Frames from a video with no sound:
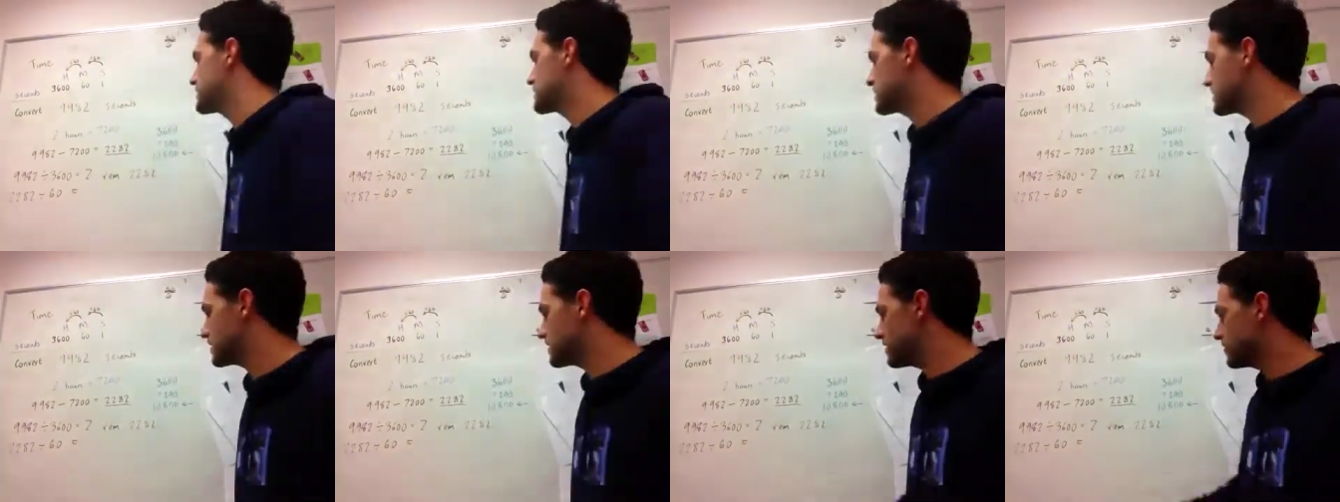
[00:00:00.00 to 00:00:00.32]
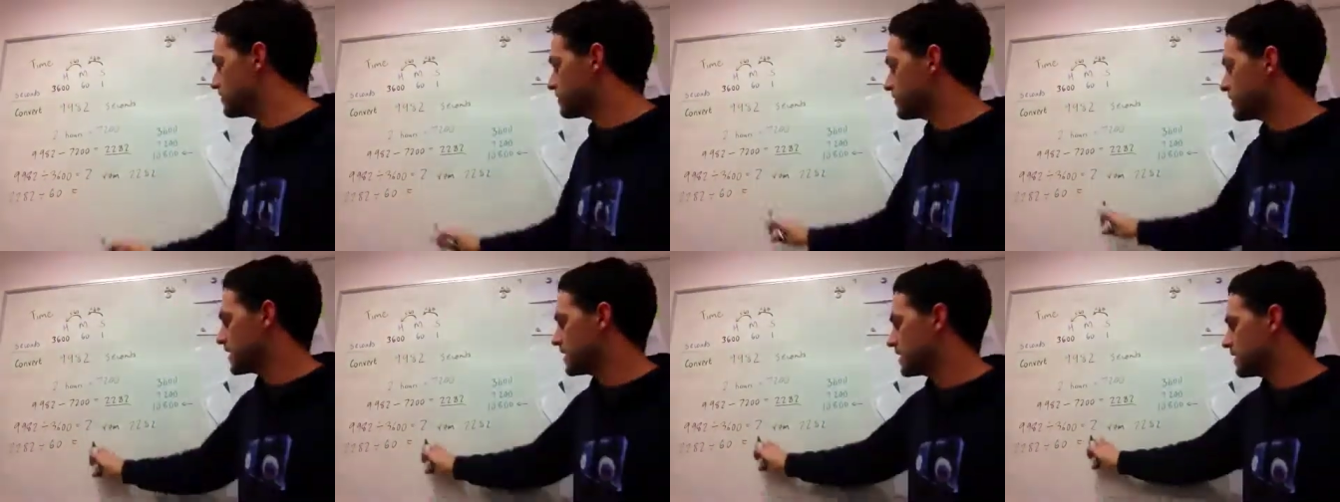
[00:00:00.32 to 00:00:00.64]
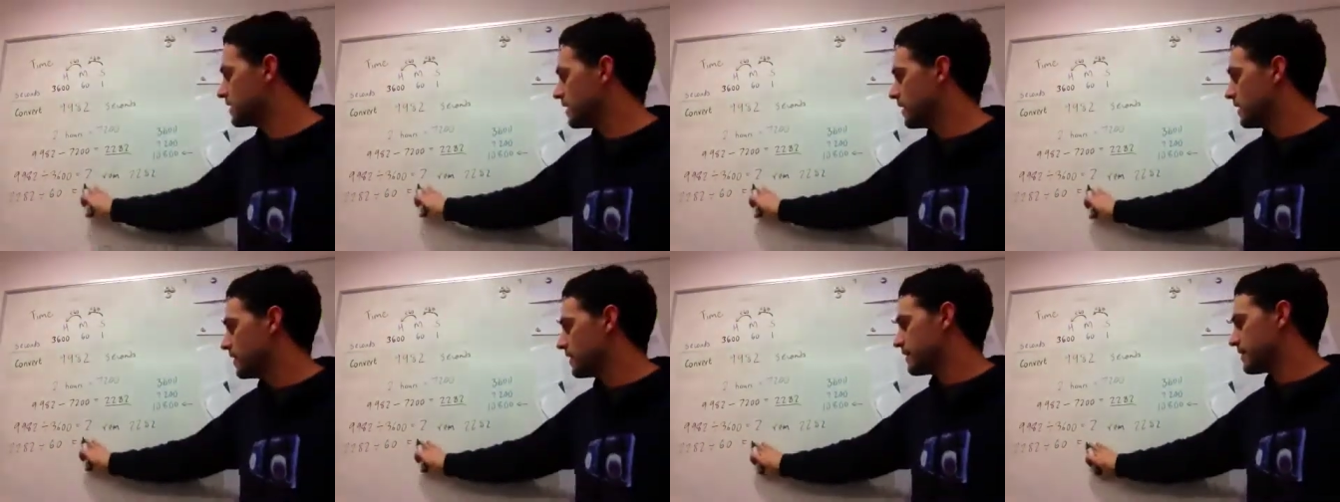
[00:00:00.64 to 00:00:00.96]
to give
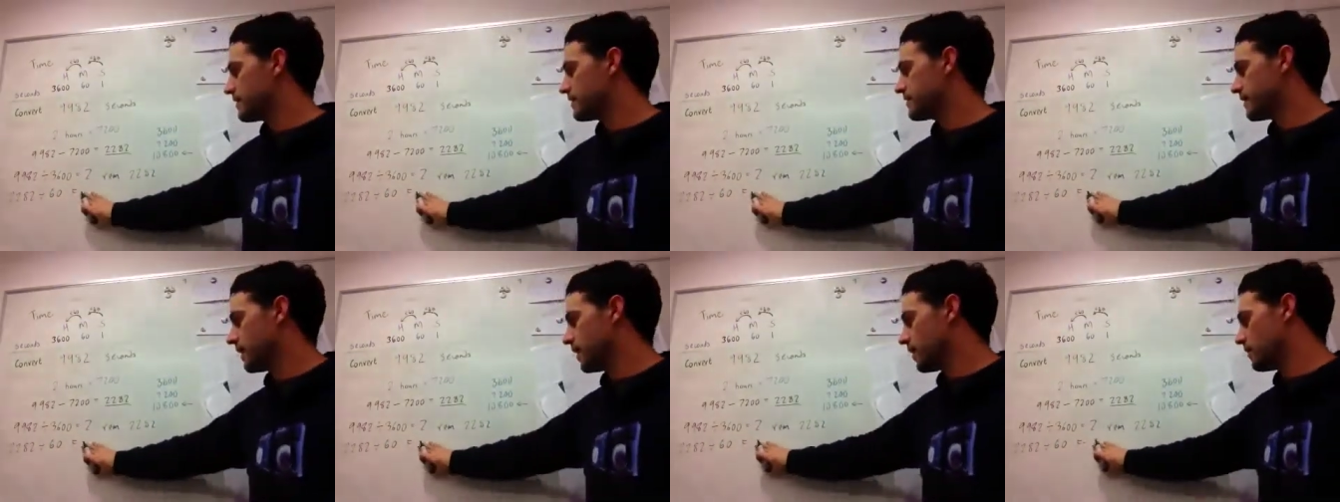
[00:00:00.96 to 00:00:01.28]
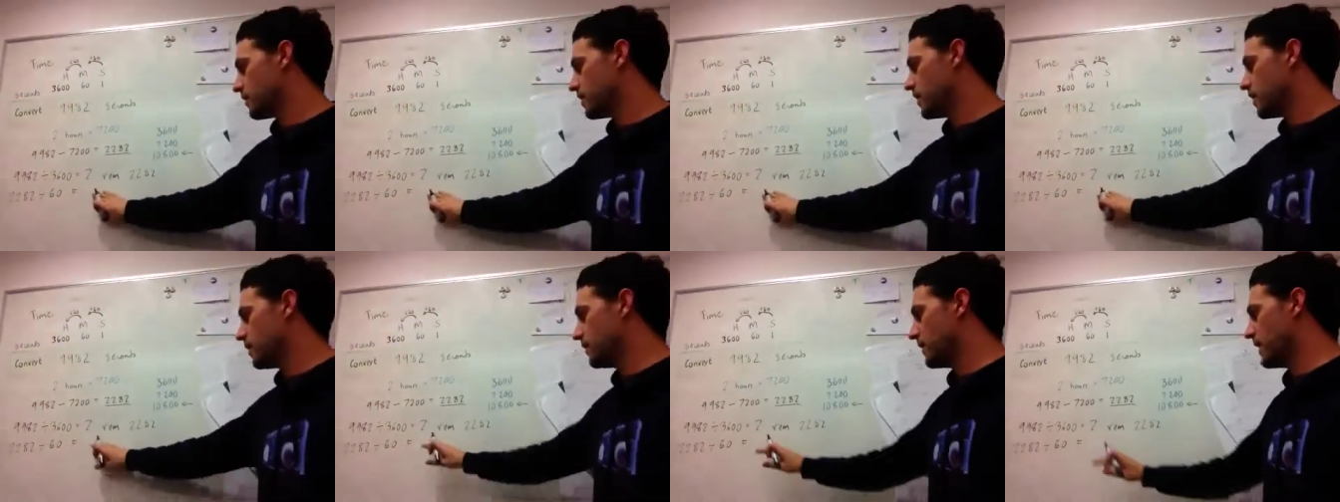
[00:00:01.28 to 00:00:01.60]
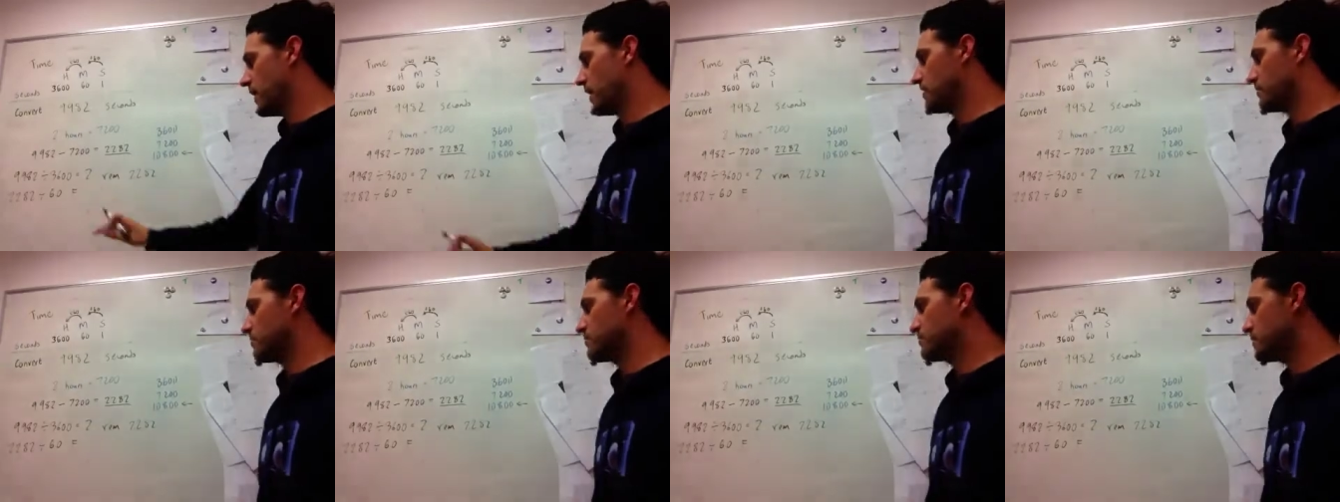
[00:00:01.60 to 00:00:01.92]
me some
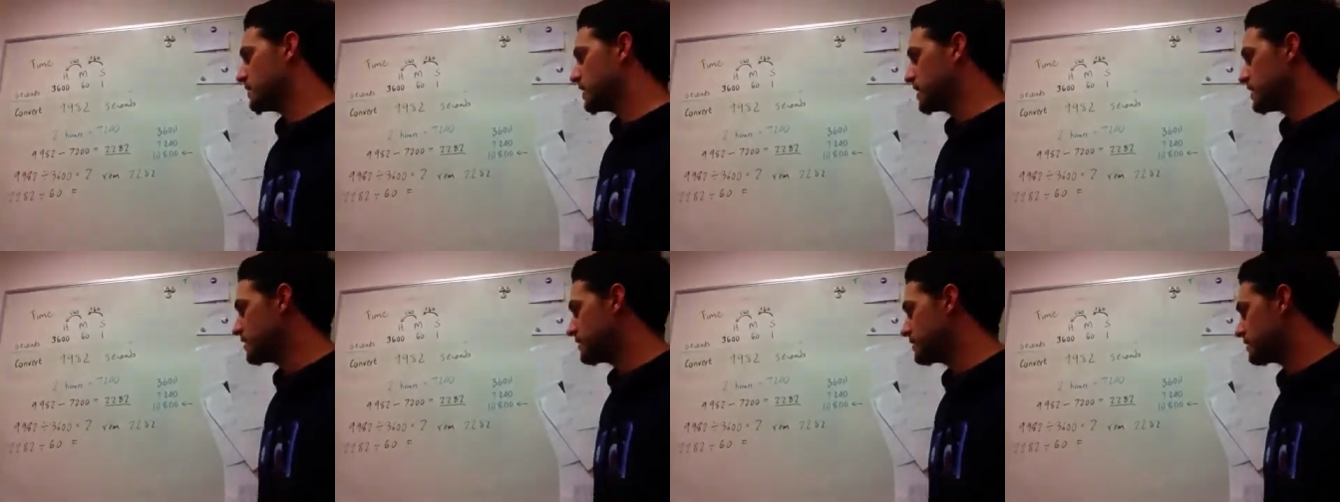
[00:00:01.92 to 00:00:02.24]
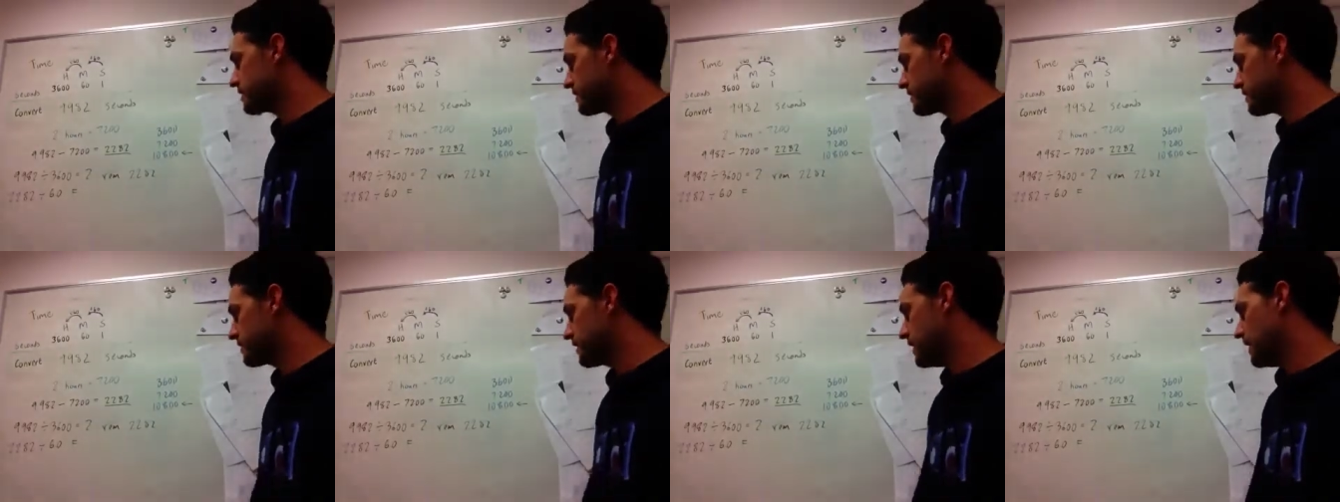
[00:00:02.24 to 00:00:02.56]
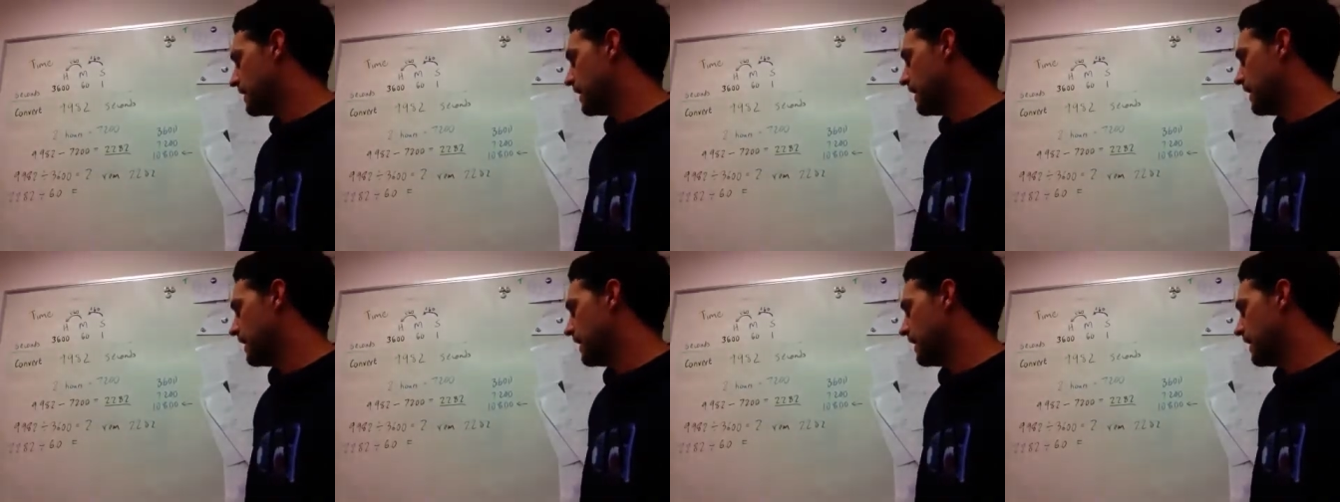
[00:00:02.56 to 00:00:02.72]
amount of minutes